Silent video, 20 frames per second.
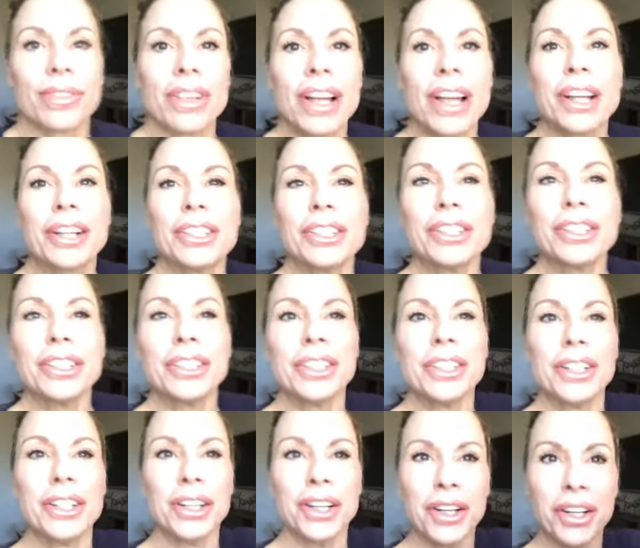
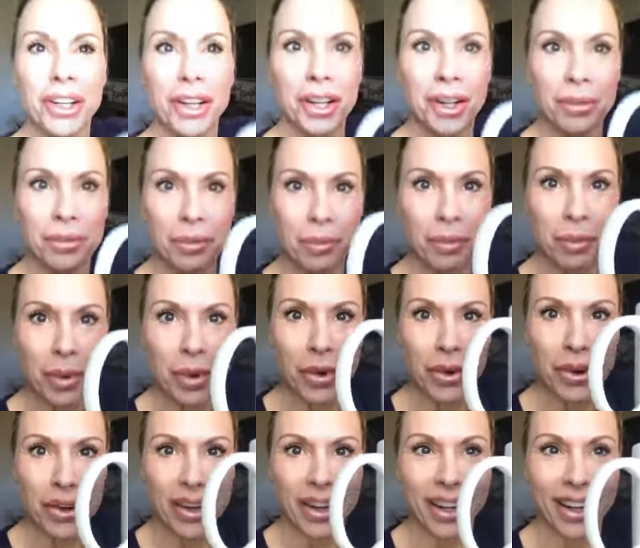Good
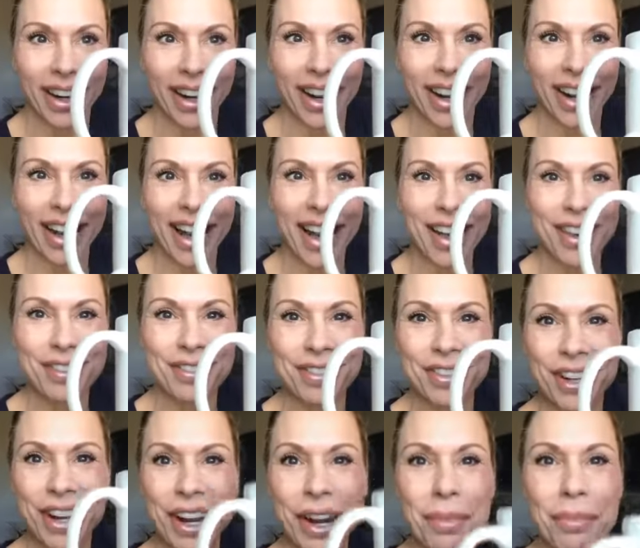morning,
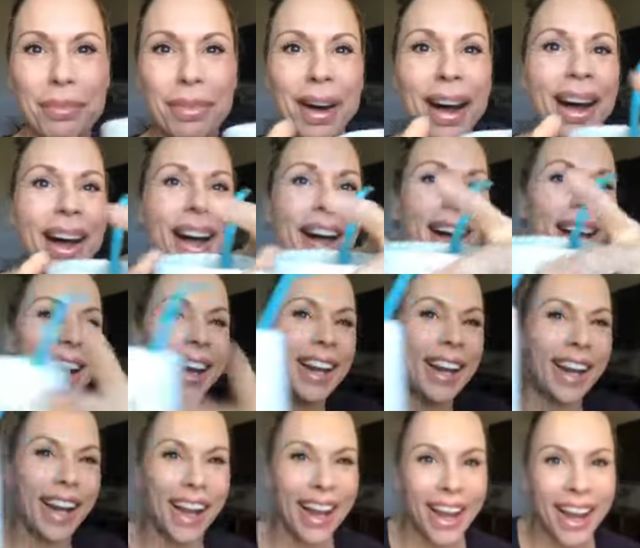
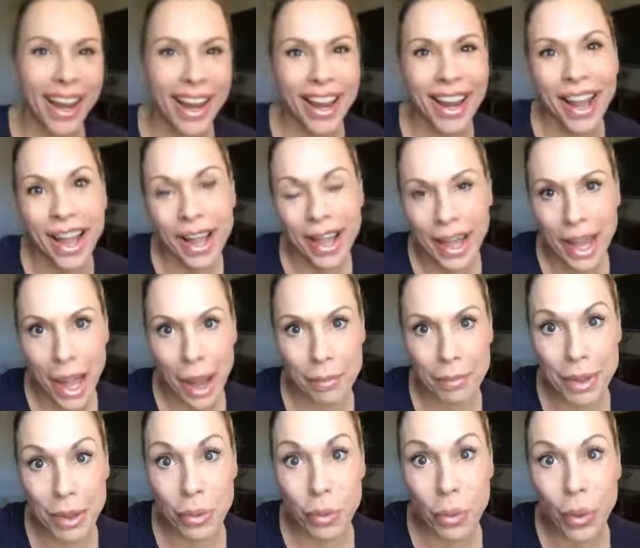everybody. Happy
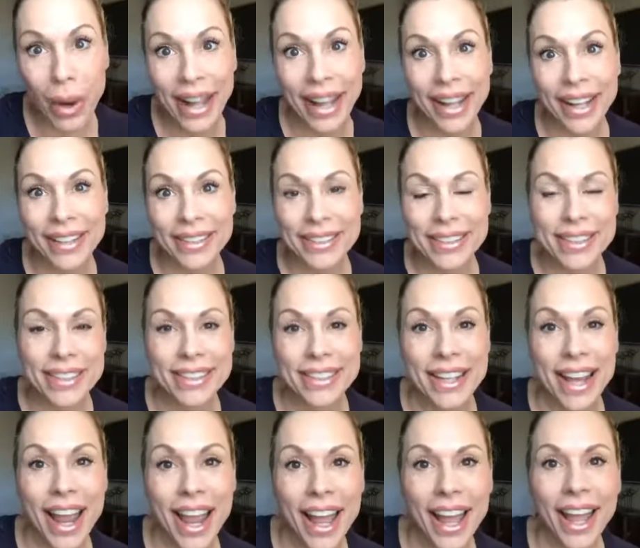
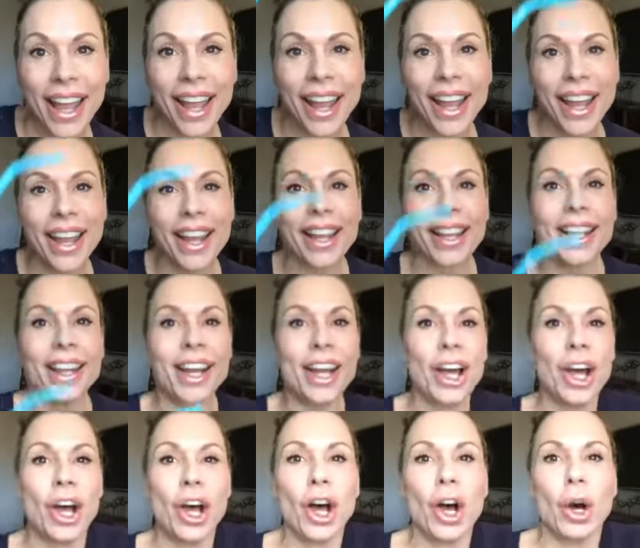Wednesday.
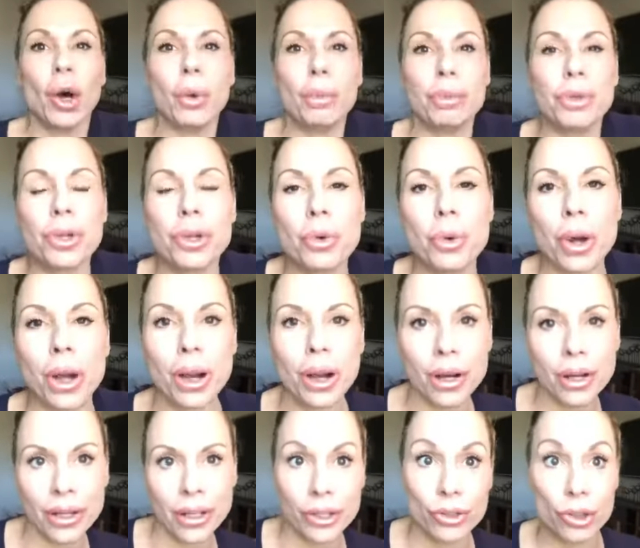Hope you are
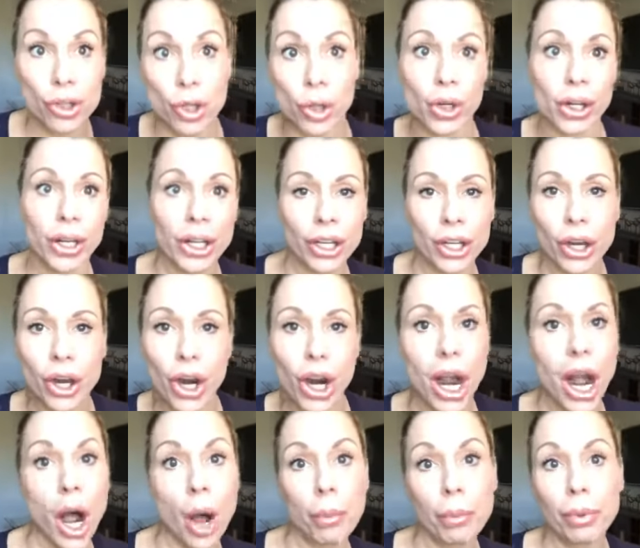enjoying your
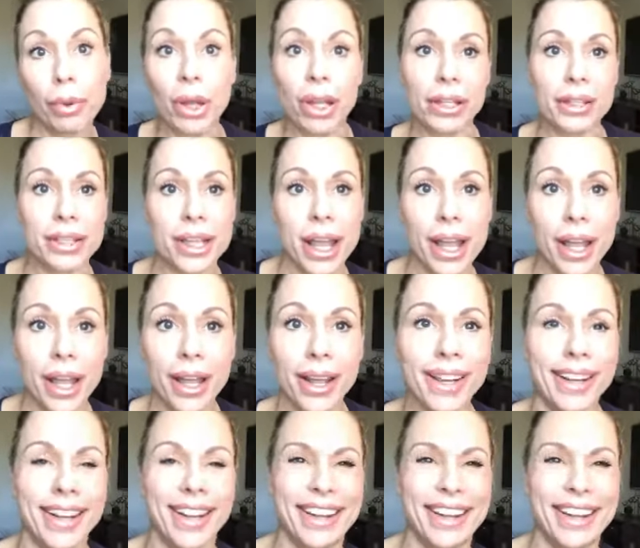hump day.